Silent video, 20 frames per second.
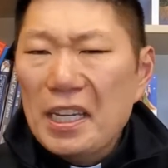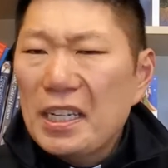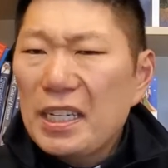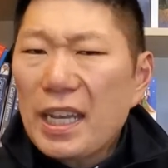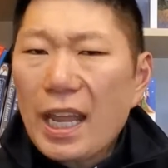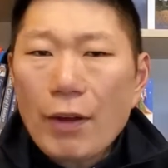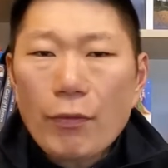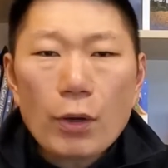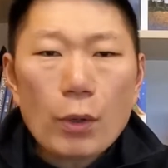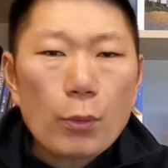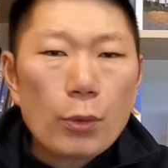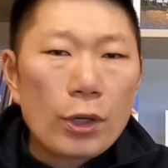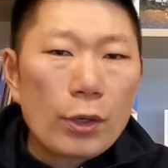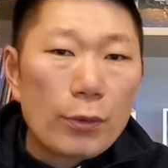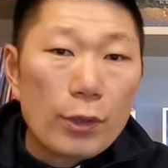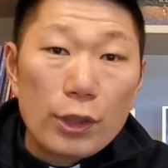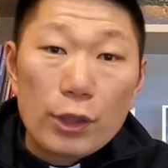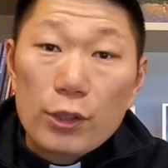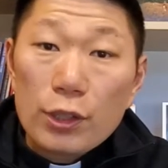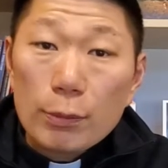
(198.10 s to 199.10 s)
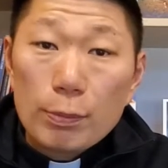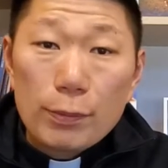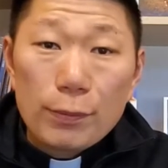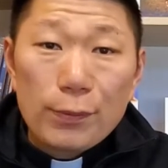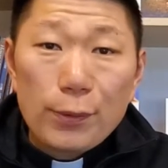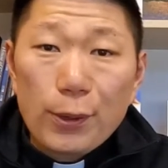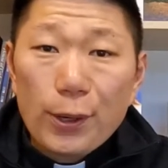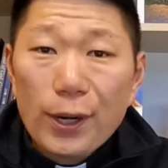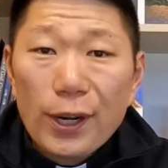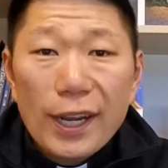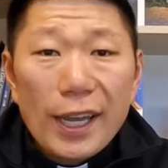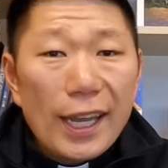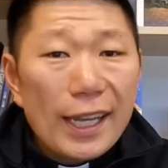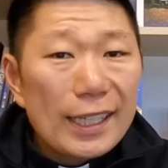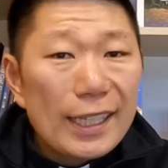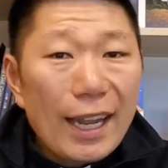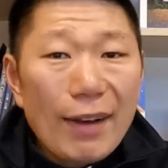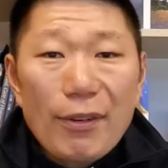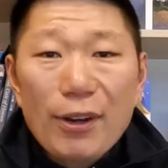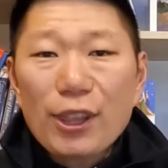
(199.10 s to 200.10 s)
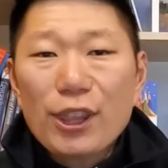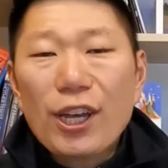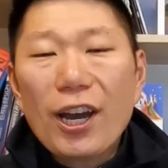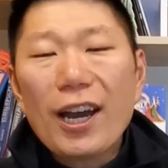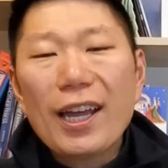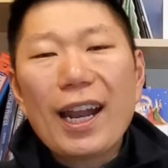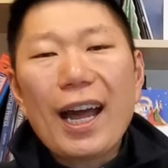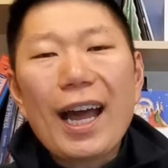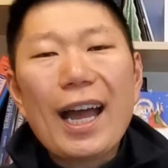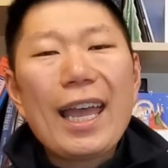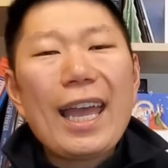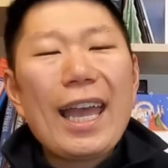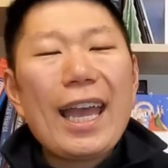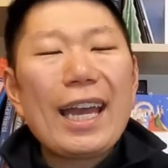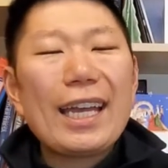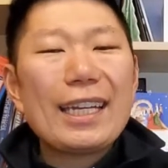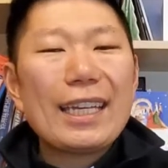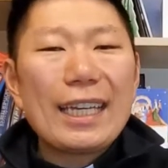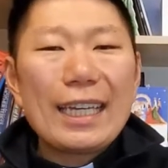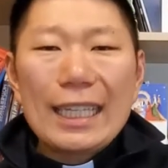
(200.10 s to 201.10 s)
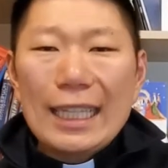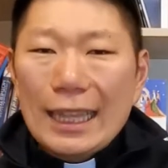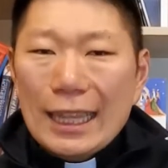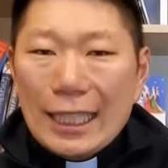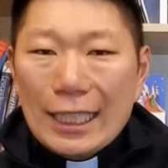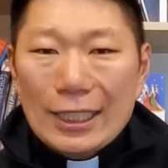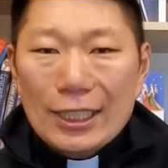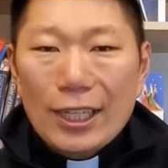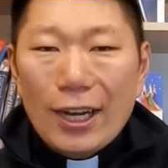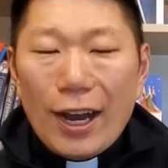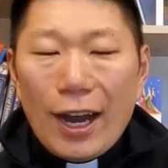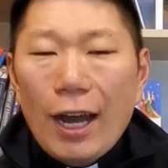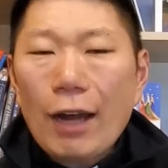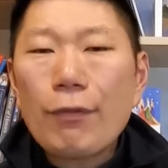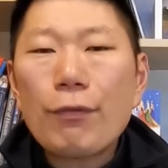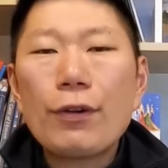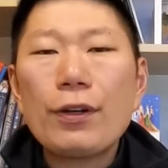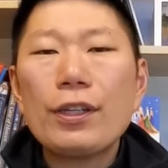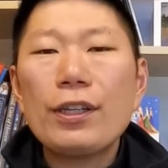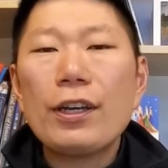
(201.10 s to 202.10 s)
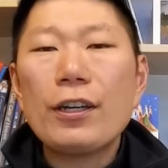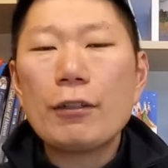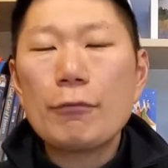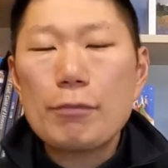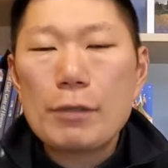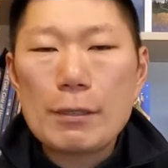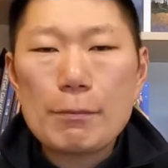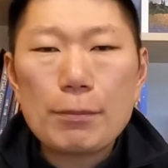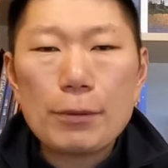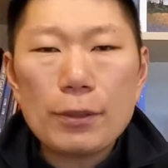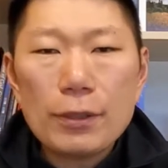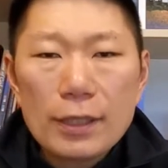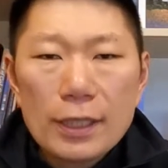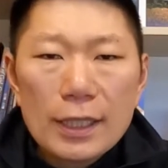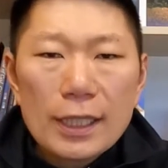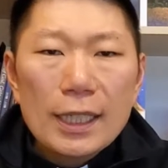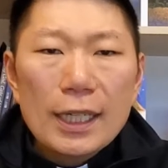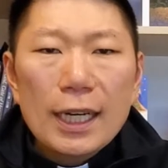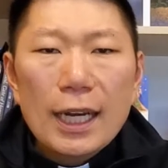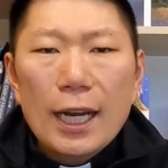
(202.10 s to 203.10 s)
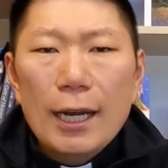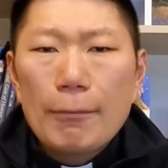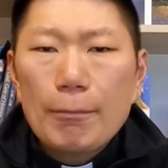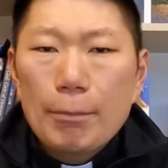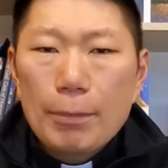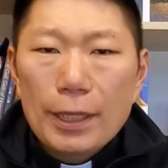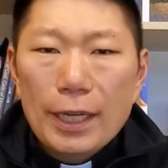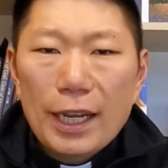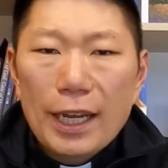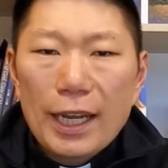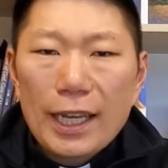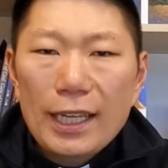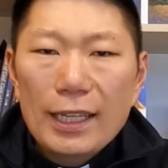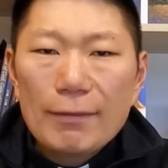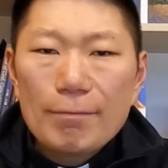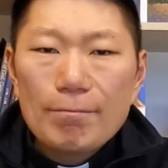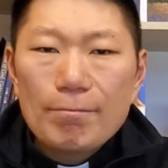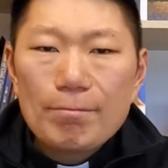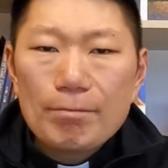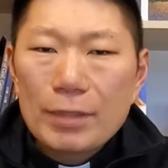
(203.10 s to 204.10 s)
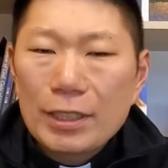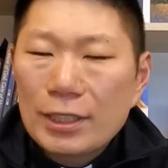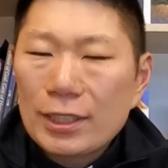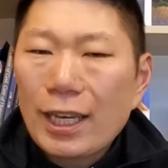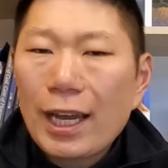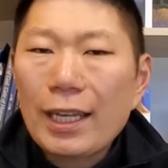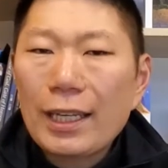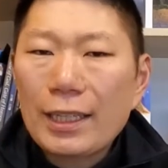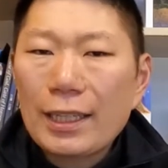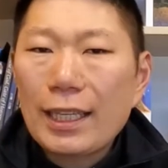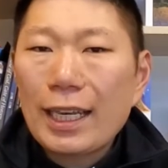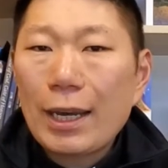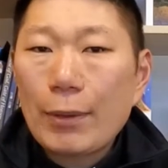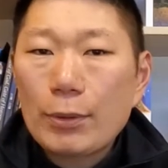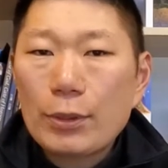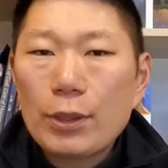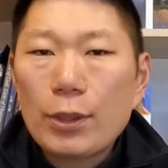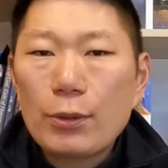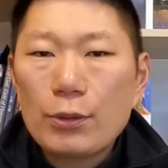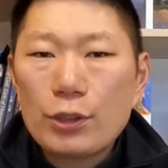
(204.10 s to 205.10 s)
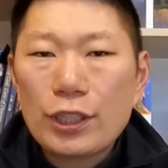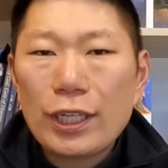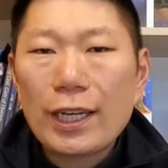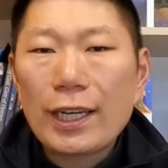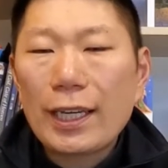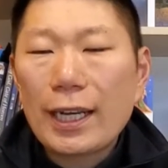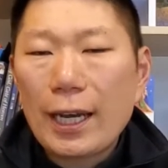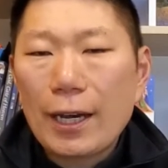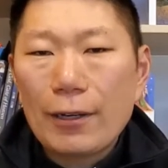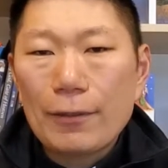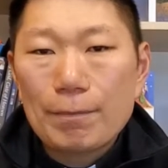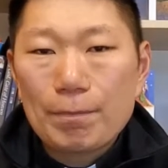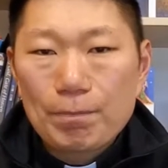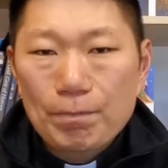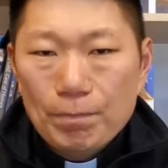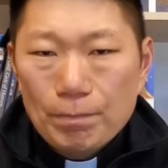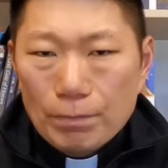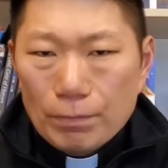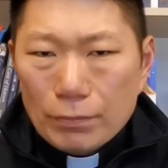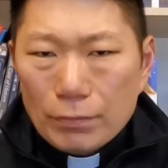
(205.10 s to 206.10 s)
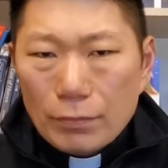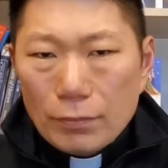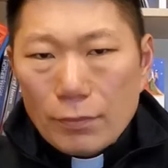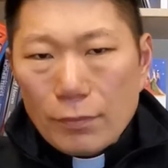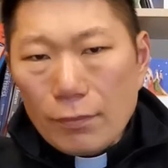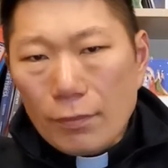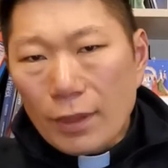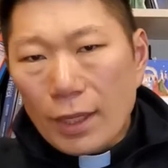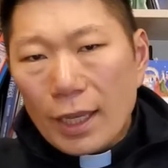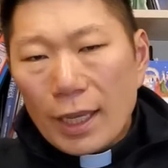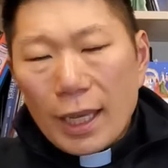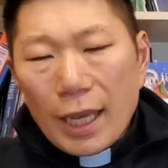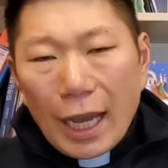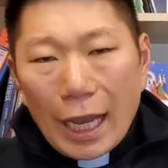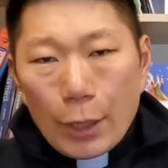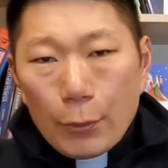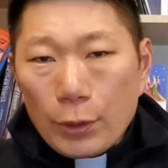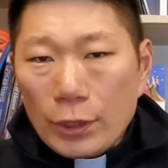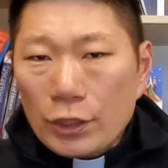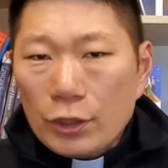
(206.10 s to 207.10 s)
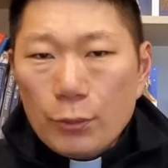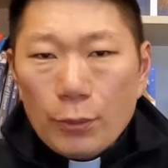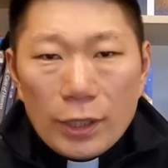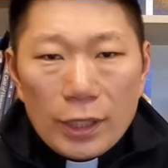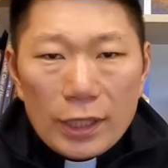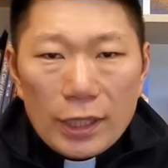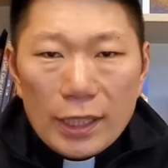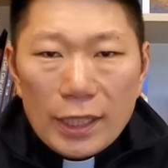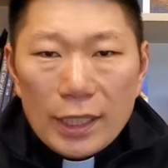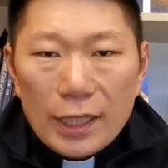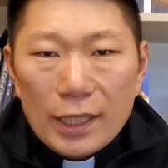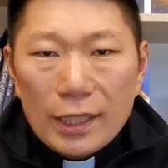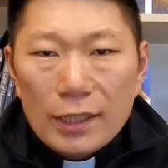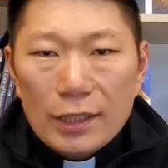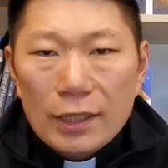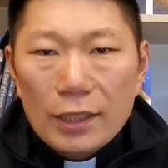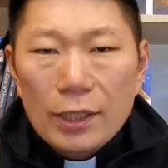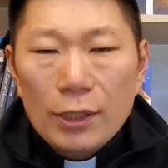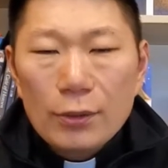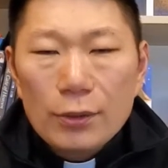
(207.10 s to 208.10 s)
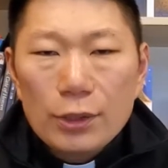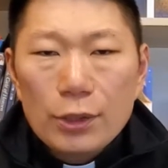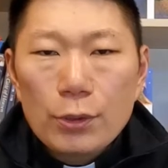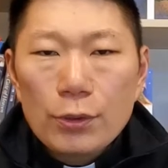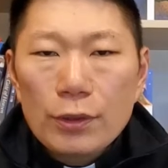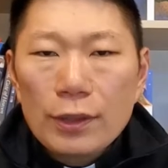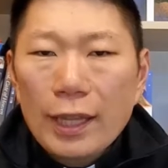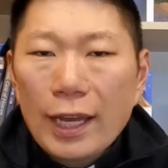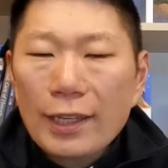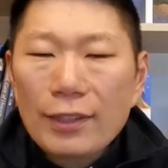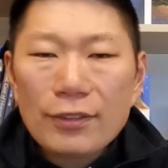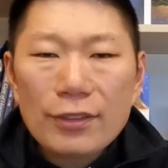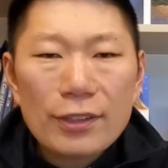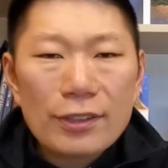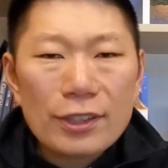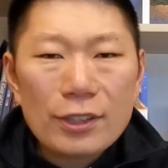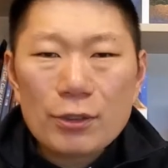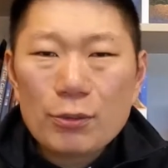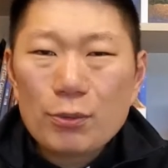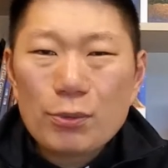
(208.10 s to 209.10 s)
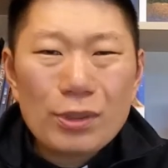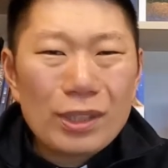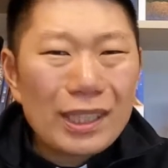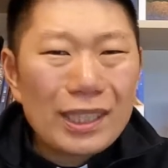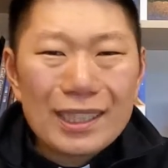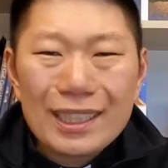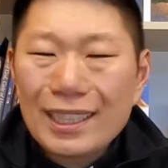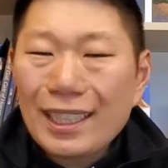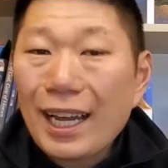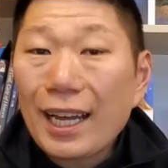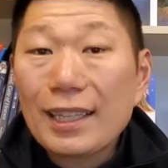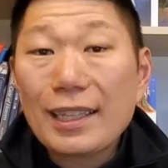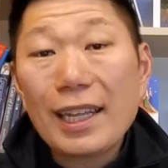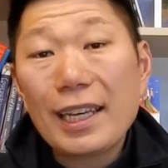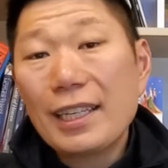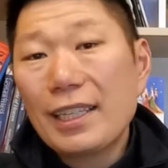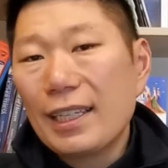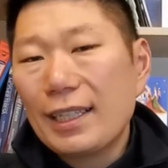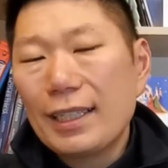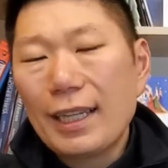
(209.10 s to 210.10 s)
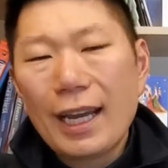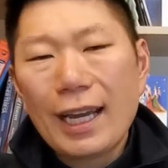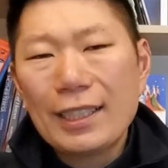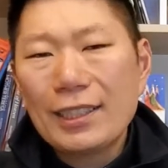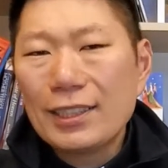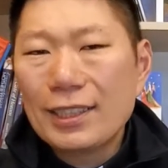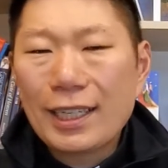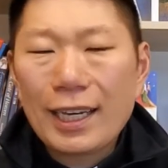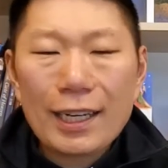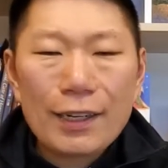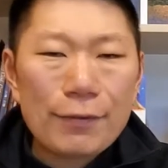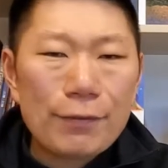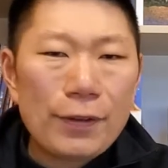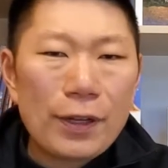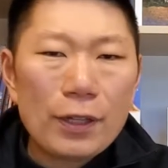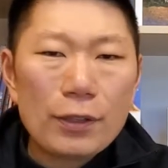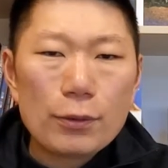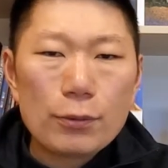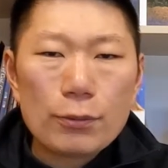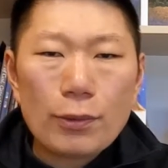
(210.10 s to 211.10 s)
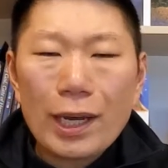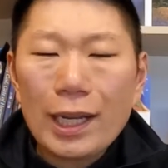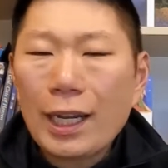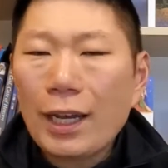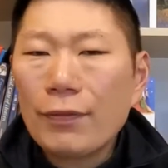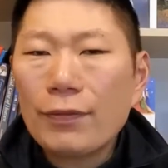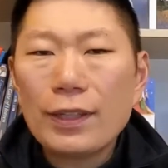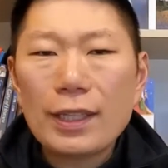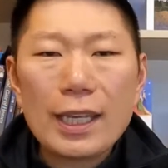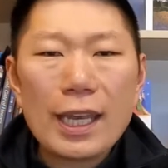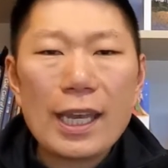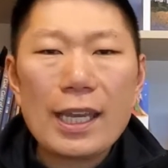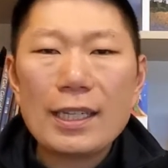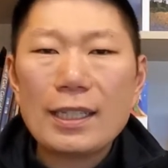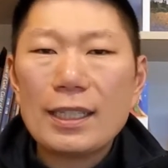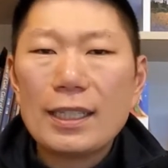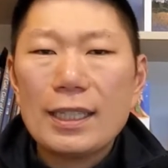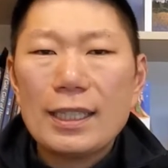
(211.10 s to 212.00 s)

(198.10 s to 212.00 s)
Never worked with youth before, never thought I had anything to offer young people, but I decided that I would go check it out. I went to one of the youth nights and just really did not like it. I just kind of felt right off the gate